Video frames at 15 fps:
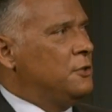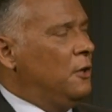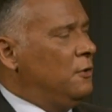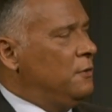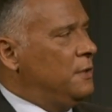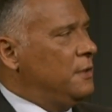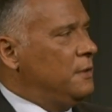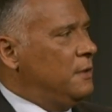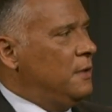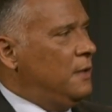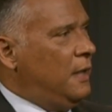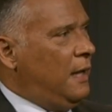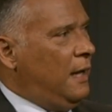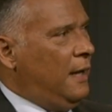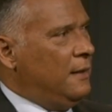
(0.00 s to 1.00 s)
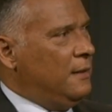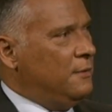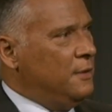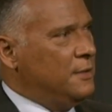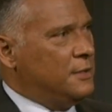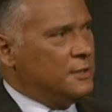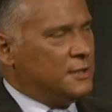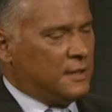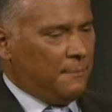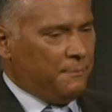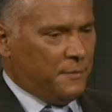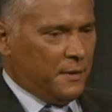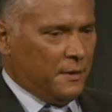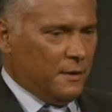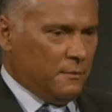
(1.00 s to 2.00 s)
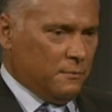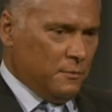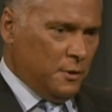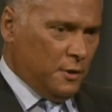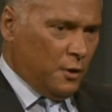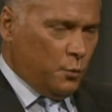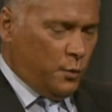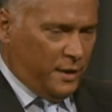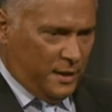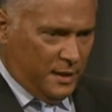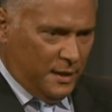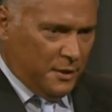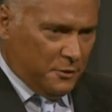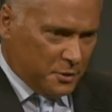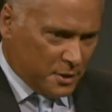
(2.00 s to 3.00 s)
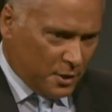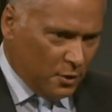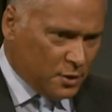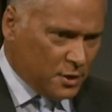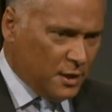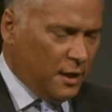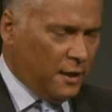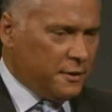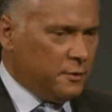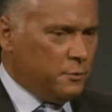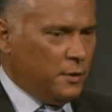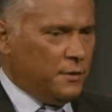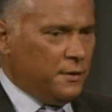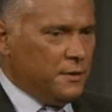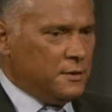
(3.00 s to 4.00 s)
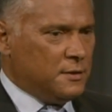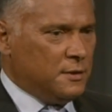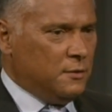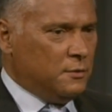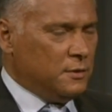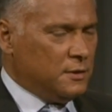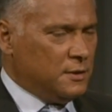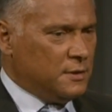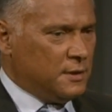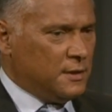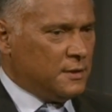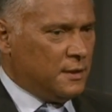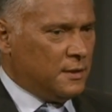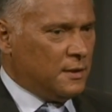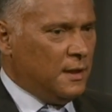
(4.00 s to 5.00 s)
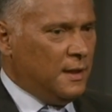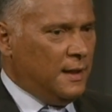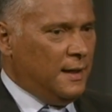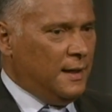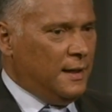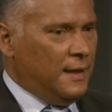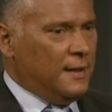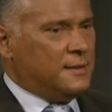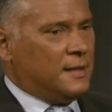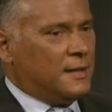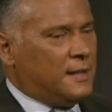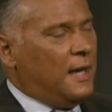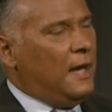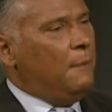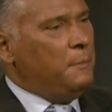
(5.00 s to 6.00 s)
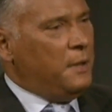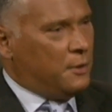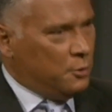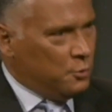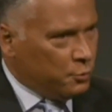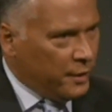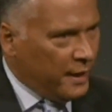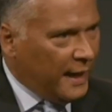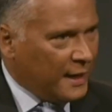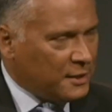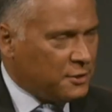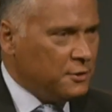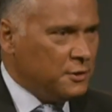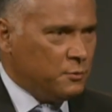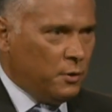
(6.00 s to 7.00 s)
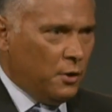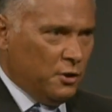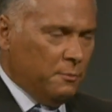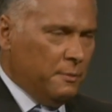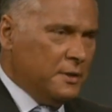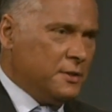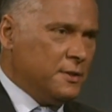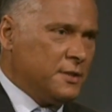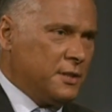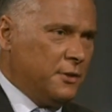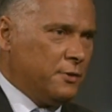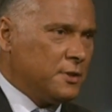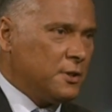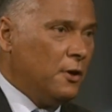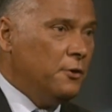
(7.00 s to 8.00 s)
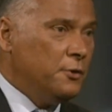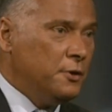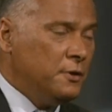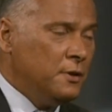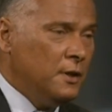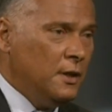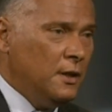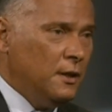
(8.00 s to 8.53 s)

Joe, that, and this is something that, you know, we hear associated with these illnesses, is that it's a chemical reaction as well. You mentioned serotonin